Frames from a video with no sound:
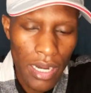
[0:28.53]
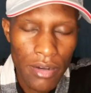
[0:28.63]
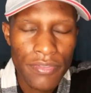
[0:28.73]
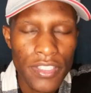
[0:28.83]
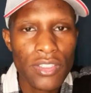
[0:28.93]

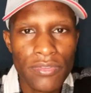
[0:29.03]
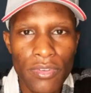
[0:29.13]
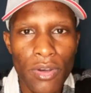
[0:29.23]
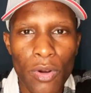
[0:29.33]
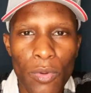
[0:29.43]
First of
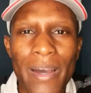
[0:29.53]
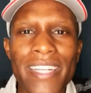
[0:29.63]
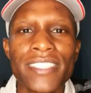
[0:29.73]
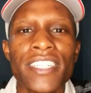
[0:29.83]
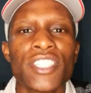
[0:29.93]
all, what
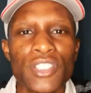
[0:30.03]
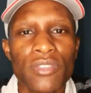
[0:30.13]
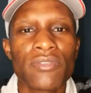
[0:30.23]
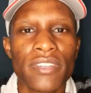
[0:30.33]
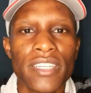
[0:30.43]
is an
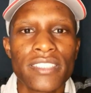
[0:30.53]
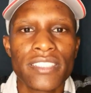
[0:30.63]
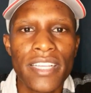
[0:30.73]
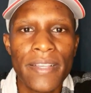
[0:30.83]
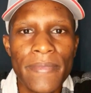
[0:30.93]
introvert?
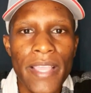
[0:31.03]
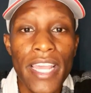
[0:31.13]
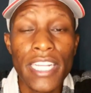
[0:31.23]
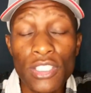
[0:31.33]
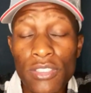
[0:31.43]

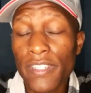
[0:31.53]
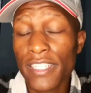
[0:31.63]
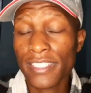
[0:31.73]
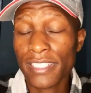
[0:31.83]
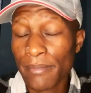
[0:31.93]
An introvert
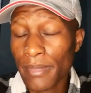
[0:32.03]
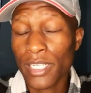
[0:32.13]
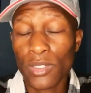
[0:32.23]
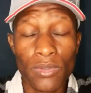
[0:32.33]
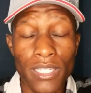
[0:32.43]
is somebody
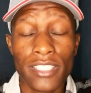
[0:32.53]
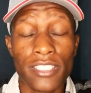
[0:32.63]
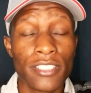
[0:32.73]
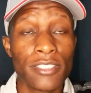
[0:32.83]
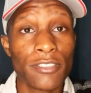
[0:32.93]
who doesn't
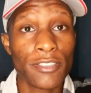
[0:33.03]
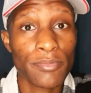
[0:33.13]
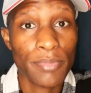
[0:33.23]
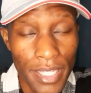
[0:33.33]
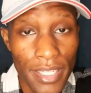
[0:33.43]

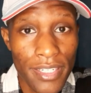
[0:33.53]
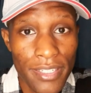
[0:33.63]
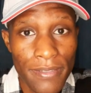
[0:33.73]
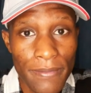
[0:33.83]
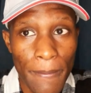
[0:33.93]
speak.
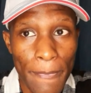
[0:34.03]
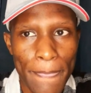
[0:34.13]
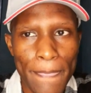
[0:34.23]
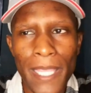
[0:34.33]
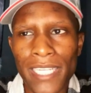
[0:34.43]

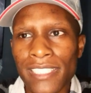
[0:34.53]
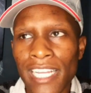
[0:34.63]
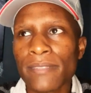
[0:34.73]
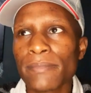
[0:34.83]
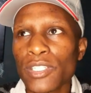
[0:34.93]
Does
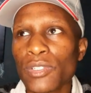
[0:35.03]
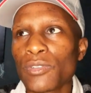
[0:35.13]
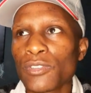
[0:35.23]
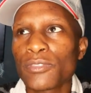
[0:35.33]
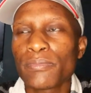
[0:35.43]
that mean you
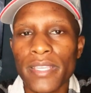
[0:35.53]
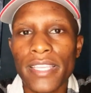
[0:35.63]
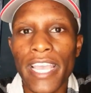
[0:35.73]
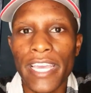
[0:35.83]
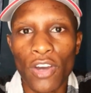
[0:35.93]
don't
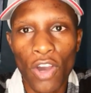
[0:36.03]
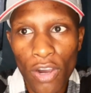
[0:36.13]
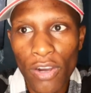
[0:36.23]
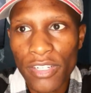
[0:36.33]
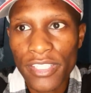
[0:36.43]
speak at
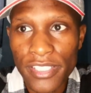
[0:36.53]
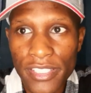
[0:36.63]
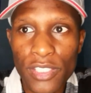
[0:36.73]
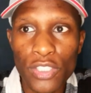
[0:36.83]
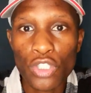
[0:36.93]
all?
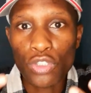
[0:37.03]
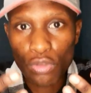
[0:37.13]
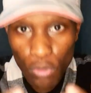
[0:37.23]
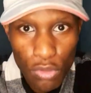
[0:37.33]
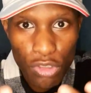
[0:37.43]
You
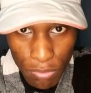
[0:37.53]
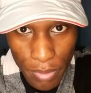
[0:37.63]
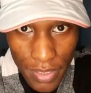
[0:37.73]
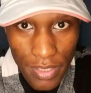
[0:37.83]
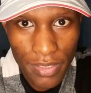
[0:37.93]
do speak.
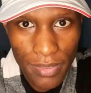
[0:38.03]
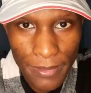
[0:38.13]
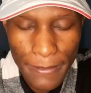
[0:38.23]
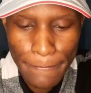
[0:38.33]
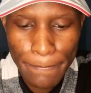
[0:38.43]

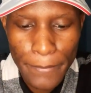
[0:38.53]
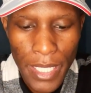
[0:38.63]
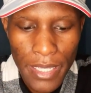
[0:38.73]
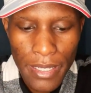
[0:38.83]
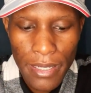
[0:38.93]

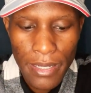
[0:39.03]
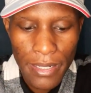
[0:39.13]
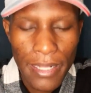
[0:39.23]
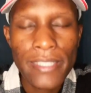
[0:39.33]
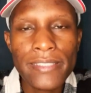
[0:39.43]

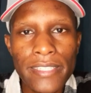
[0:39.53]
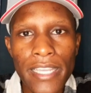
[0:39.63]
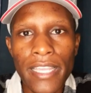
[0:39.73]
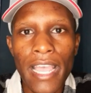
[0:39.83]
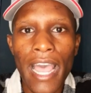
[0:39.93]
Let's
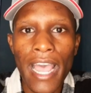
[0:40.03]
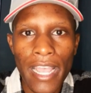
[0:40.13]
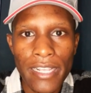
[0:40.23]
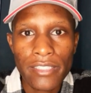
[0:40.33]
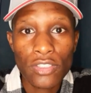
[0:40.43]
say
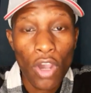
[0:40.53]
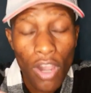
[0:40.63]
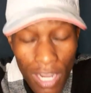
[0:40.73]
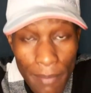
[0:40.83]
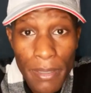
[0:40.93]
I
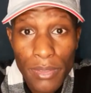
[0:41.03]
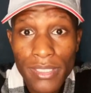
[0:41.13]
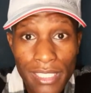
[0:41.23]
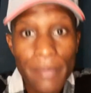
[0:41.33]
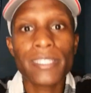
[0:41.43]
talk about
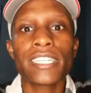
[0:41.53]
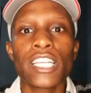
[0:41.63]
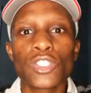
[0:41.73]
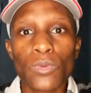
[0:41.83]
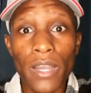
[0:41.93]
something
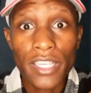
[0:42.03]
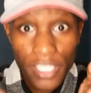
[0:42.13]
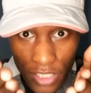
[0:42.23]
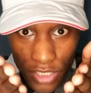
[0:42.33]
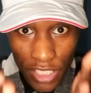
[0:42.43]
that you are
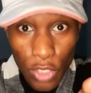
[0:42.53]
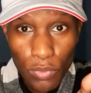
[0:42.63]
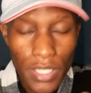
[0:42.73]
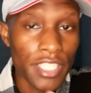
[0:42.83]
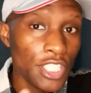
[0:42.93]

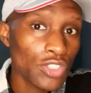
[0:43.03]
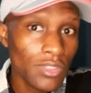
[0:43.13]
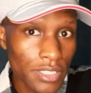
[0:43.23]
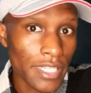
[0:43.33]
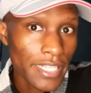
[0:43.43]
genuinely
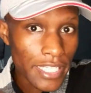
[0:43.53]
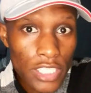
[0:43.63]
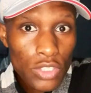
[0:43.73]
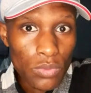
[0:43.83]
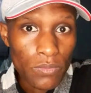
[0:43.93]
interested into.